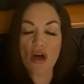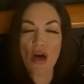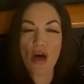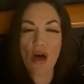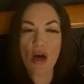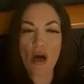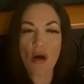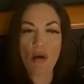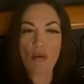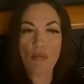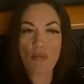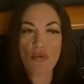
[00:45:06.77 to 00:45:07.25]

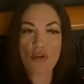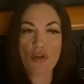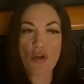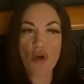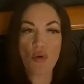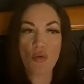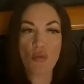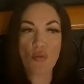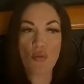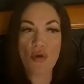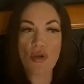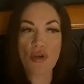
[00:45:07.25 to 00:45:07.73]

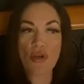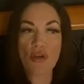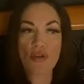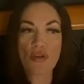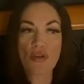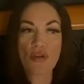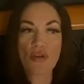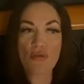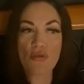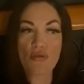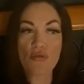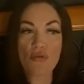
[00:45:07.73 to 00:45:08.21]

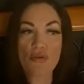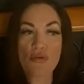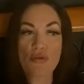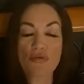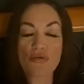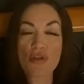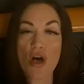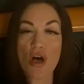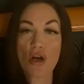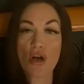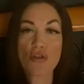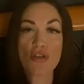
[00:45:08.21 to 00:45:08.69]
When
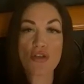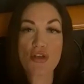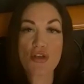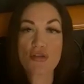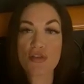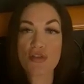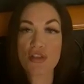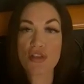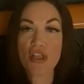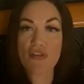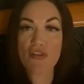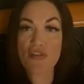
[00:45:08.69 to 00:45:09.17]
you talk to
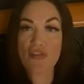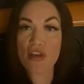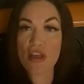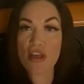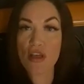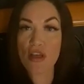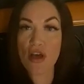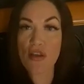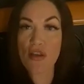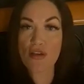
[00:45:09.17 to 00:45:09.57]
your significant